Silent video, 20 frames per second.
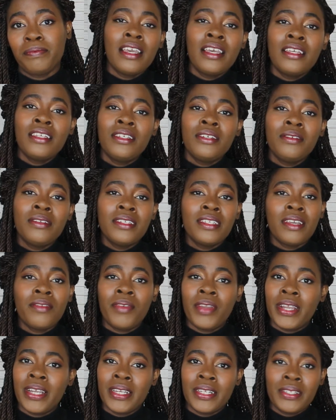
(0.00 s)
Students are
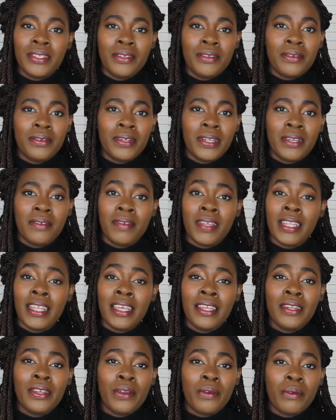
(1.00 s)
very intuitive and
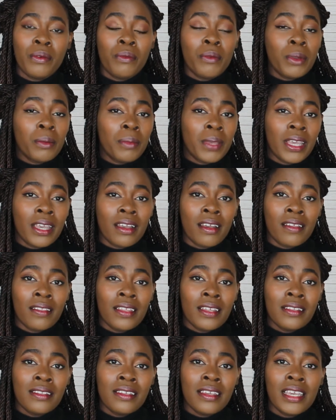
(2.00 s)
they know when we're being
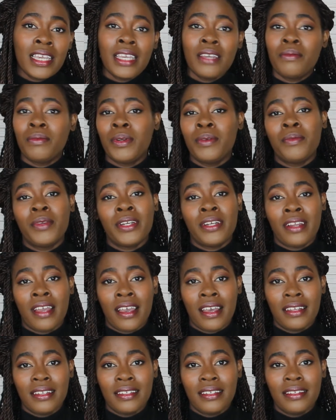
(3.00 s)
authentic and when we're
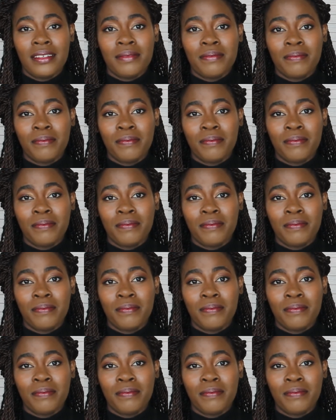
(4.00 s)
not.